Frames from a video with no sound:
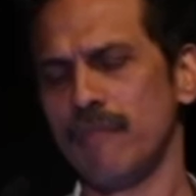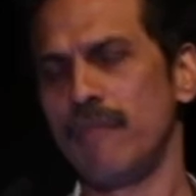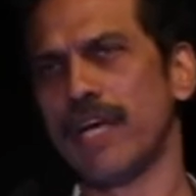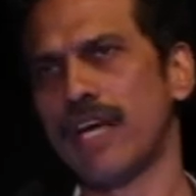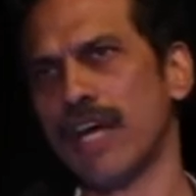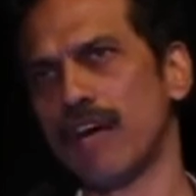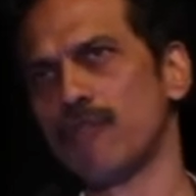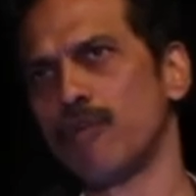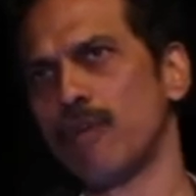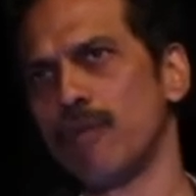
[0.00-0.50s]
be
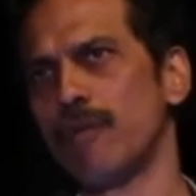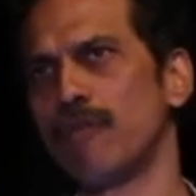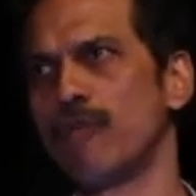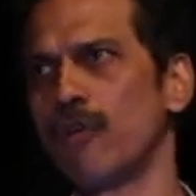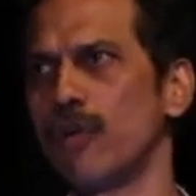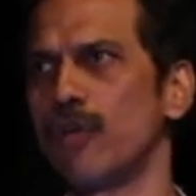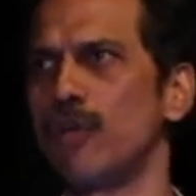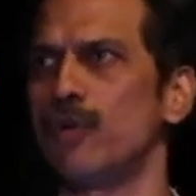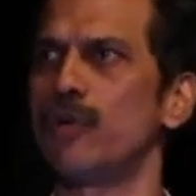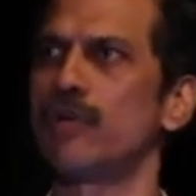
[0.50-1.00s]
careful
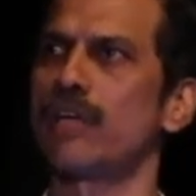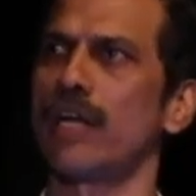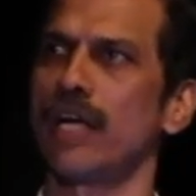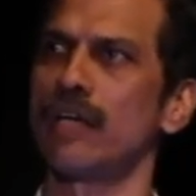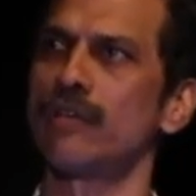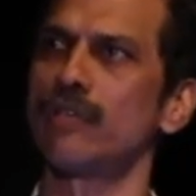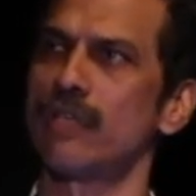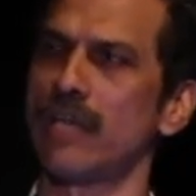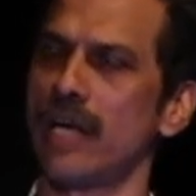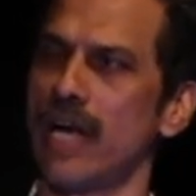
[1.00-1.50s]
before you try
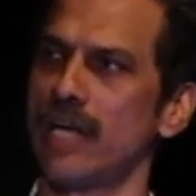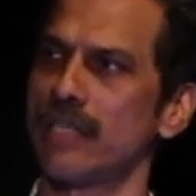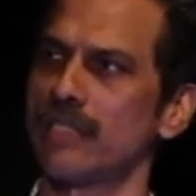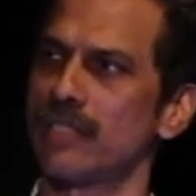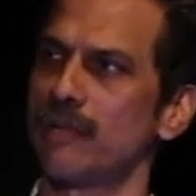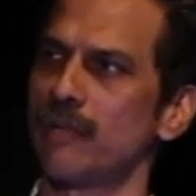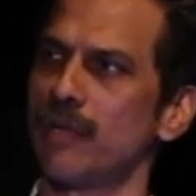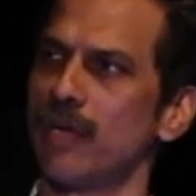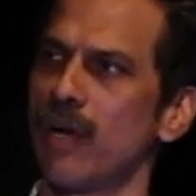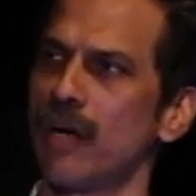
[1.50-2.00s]
to trash
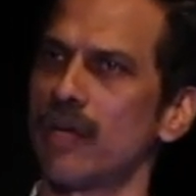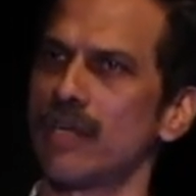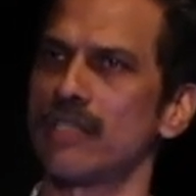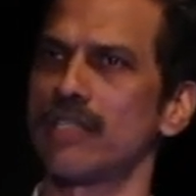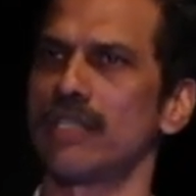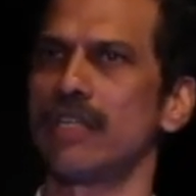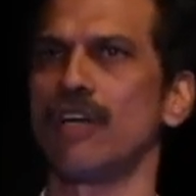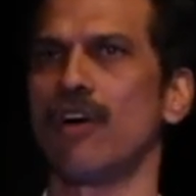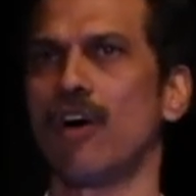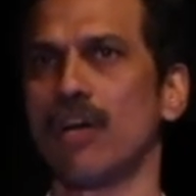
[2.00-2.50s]
the
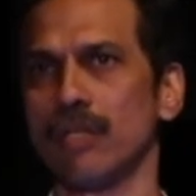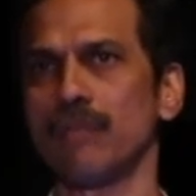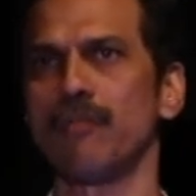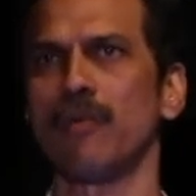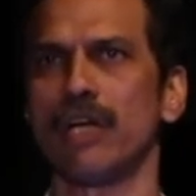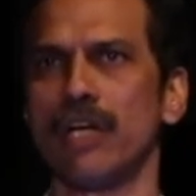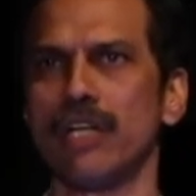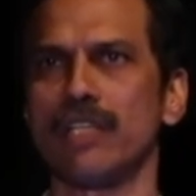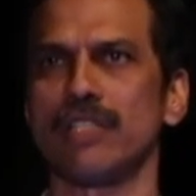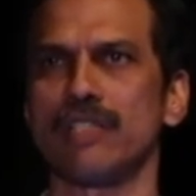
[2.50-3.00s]
bureaucracy or the
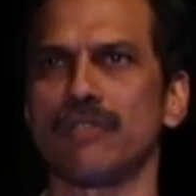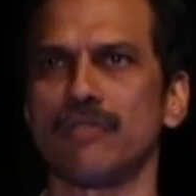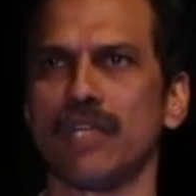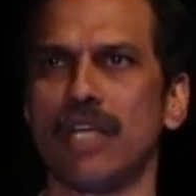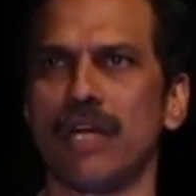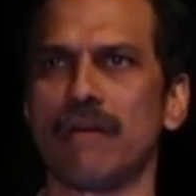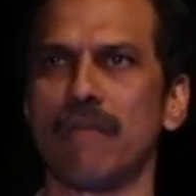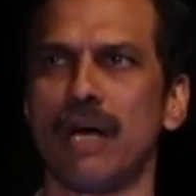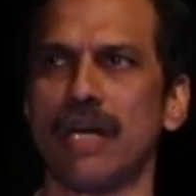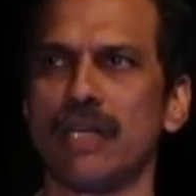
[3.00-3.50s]
politicians for
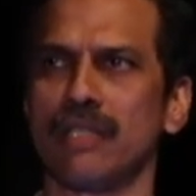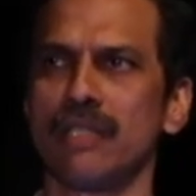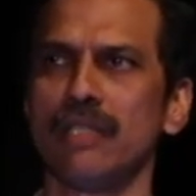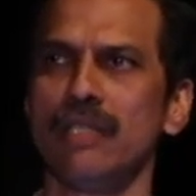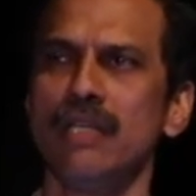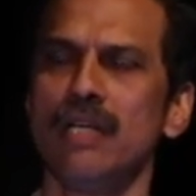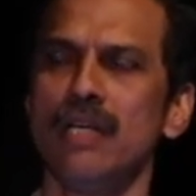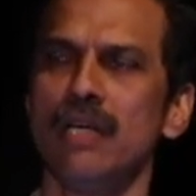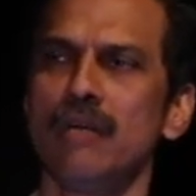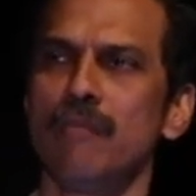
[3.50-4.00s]
that matter,
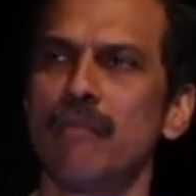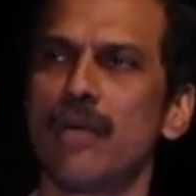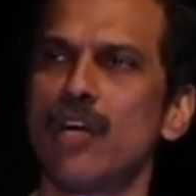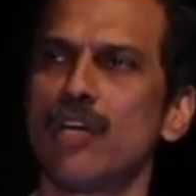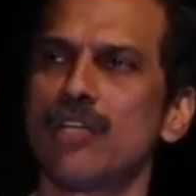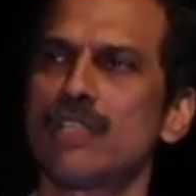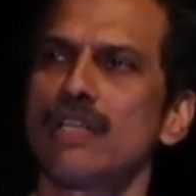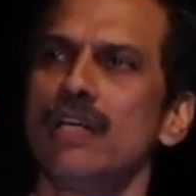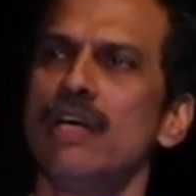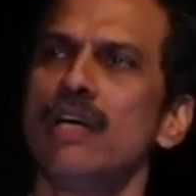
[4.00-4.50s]

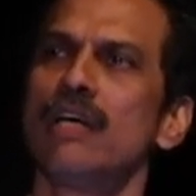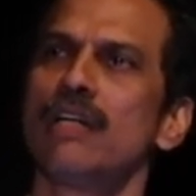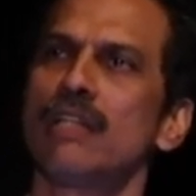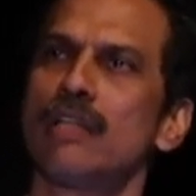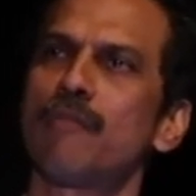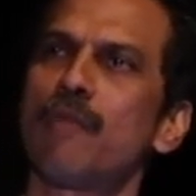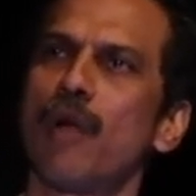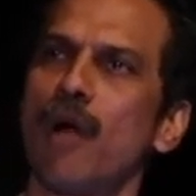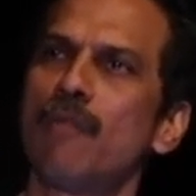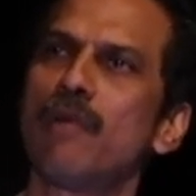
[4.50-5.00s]
because
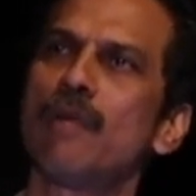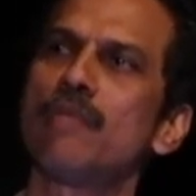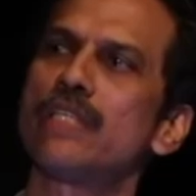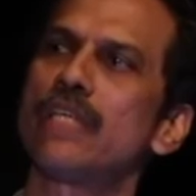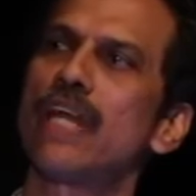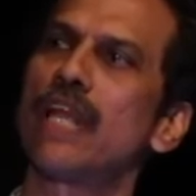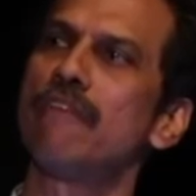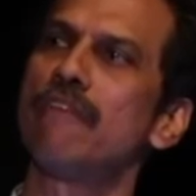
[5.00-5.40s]
the problem is at